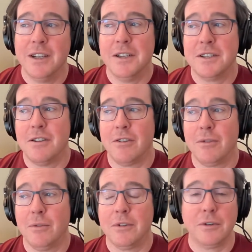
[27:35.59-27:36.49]
it's not
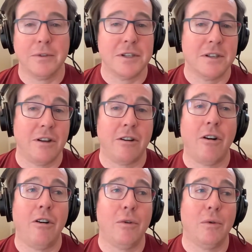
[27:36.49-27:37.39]
old grizz, not
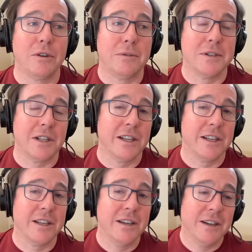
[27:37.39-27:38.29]
all old
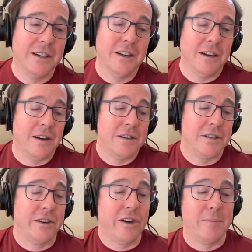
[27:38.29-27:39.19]
grizzled uh,
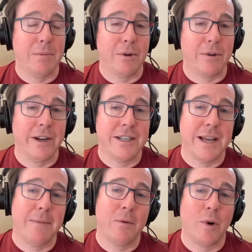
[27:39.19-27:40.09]
security people going,
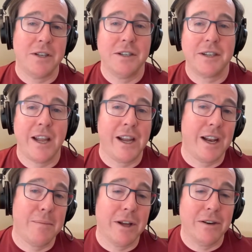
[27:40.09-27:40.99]
"Damn it, why isn't this getting
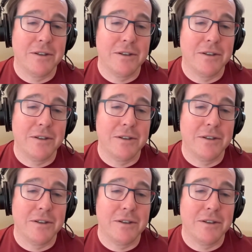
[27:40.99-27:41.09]
any better?"